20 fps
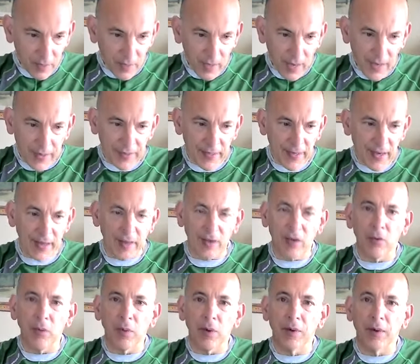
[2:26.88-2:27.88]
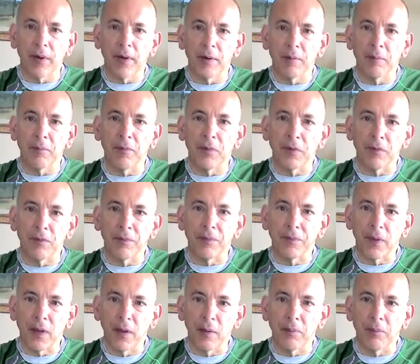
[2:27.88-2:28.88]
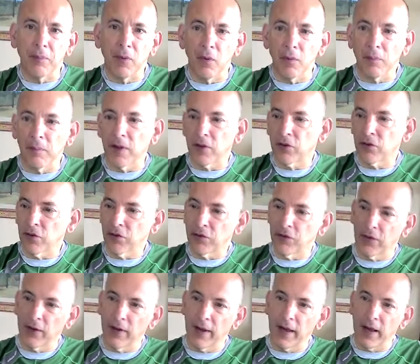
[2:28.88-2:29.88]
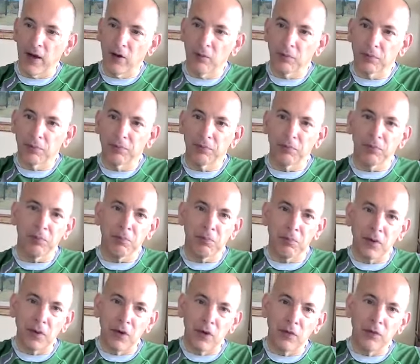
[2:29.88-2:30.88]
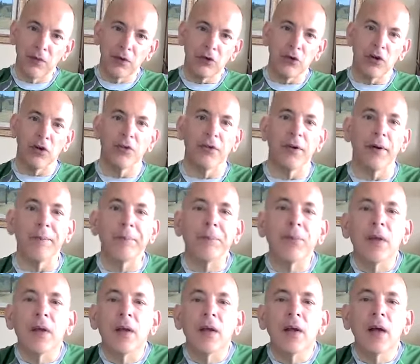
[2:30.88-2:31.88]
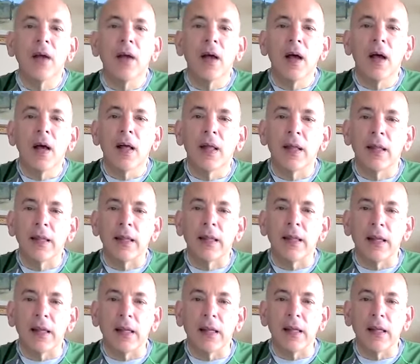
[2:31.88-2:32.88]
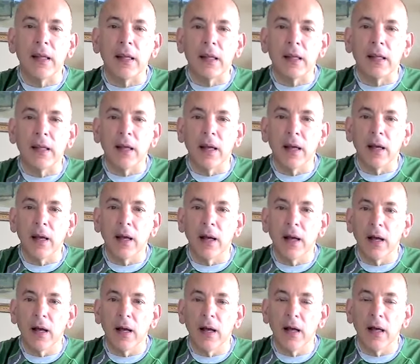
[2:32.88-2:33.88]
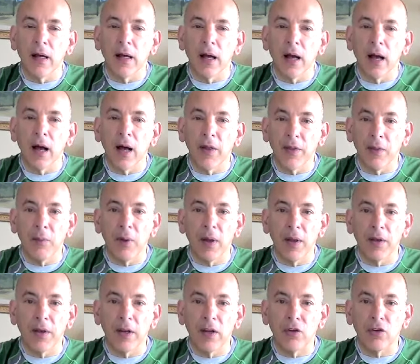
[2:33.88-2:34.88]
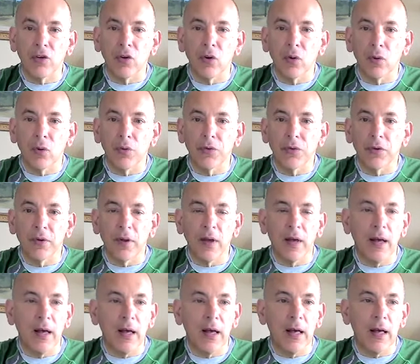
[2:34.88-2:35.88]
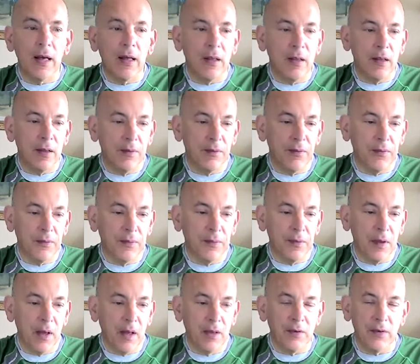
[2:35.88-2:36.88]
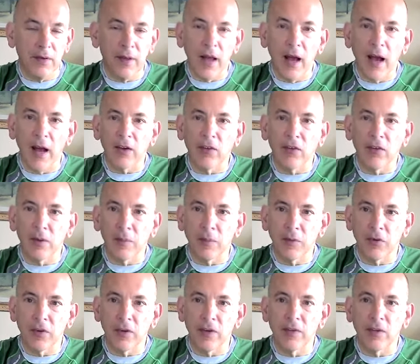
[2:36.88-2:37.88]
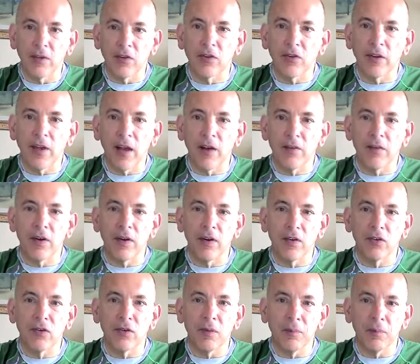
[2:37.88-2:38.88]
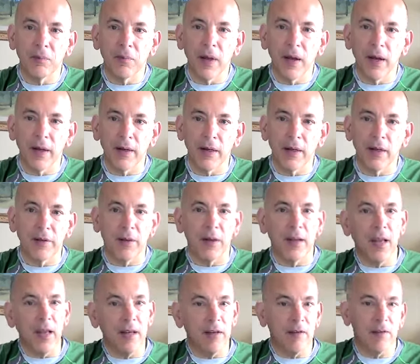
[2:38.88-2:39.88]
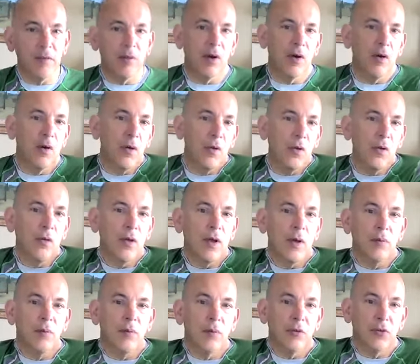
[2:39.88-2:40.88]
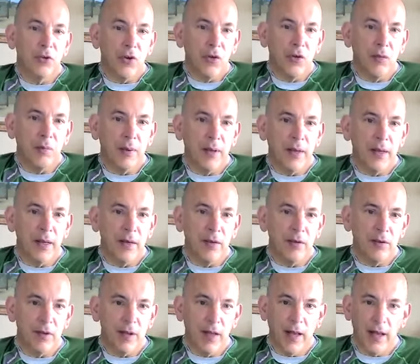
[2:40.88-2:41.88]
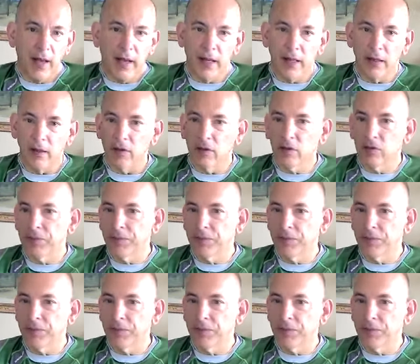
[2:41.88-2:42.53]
again, it's one of the important muscle to help move the shoulder. The other one is called, under the acronym SITS, is teres minor. Again, all come from the shoulder blade and